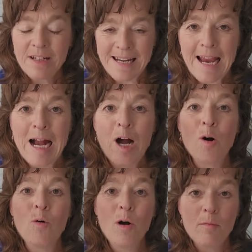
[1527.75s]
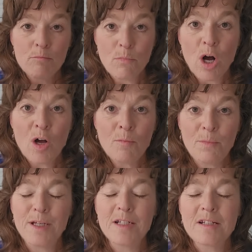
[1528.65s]
now
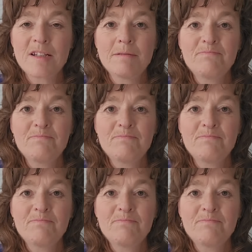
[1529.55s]
moment